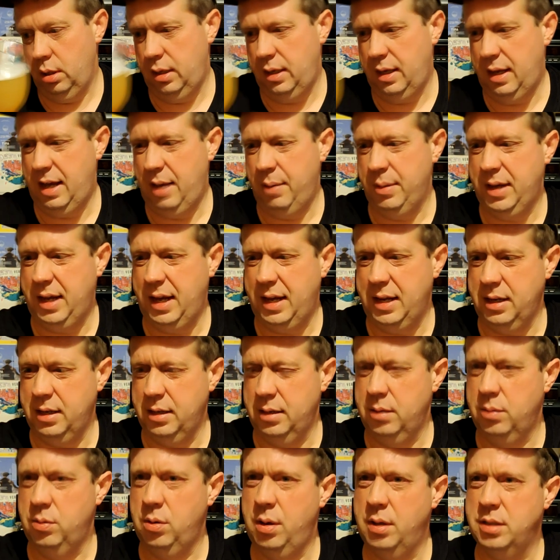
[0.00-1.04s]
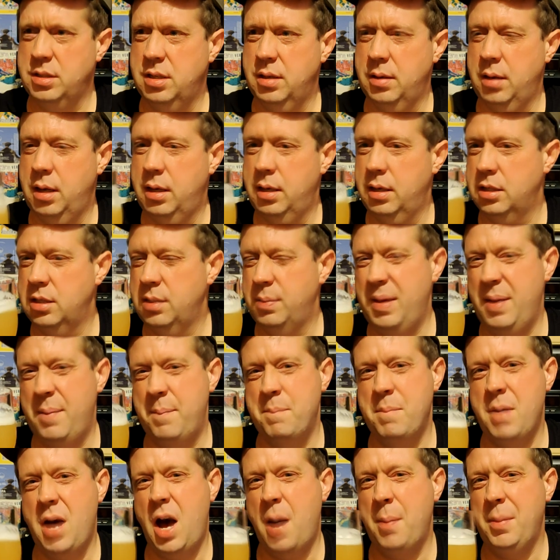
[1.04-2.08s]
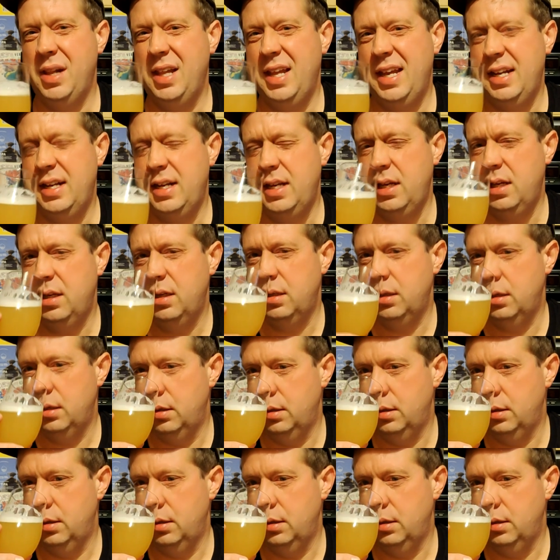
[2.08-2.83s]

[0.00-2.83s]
Yeah, we're getting, it's a bit marmalade-y.